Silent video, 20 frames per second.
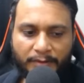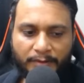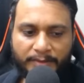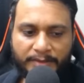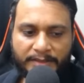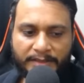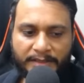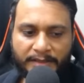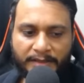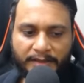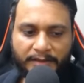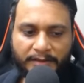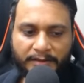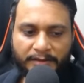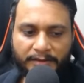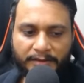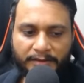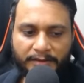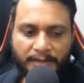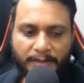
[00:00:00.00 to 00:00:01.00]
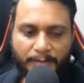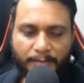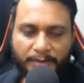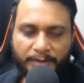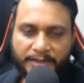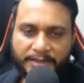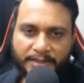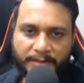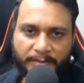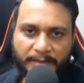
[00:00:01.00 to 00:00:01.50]
will be sending the
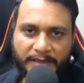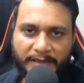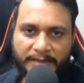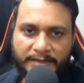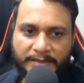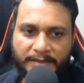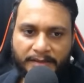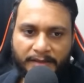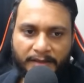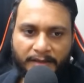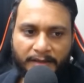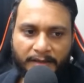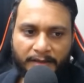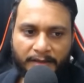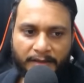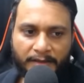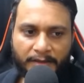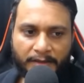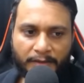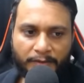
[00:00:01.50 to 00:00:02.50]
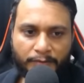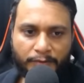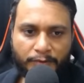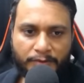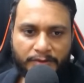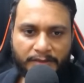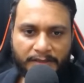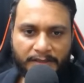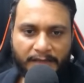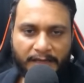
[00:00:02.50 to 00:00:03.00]
complete subarrays. If
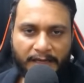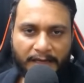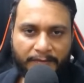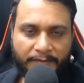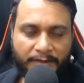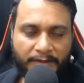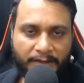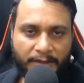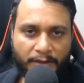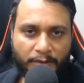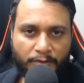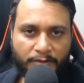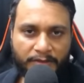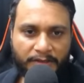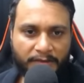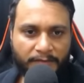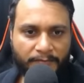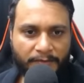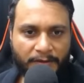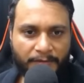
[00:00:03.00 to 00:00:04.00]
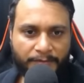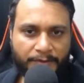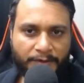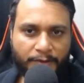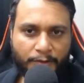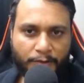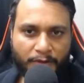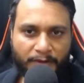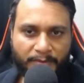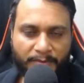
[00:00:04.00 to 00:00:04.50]
you still have any doubt, then feel free
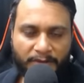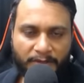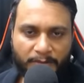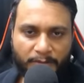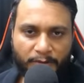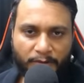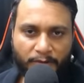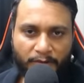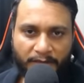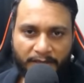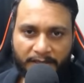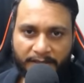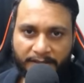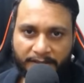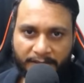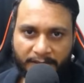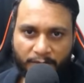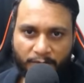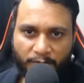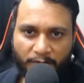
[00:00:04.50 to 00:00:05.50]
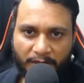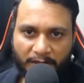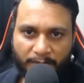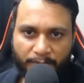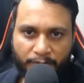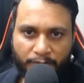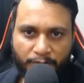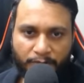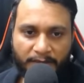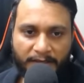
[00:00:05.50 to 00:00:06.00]
to comment below and I'll try to
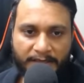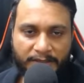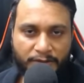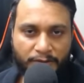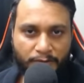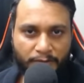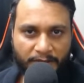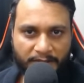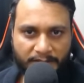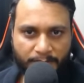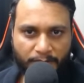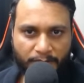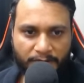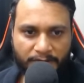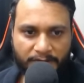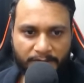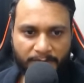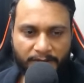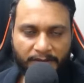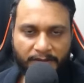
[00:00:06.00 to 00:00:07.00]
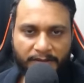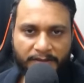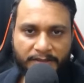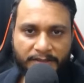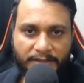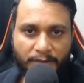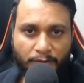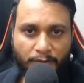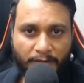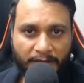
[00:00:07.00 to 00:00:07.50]
help you as soon as possible.
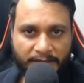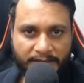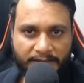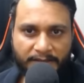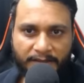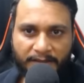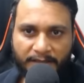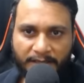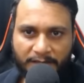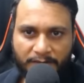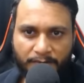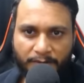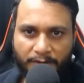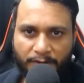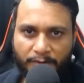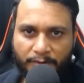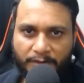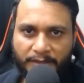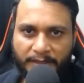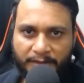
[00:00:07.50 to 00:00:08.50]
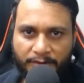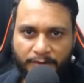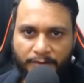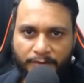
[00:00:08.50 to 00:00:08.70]
See you guys in the next video. Thank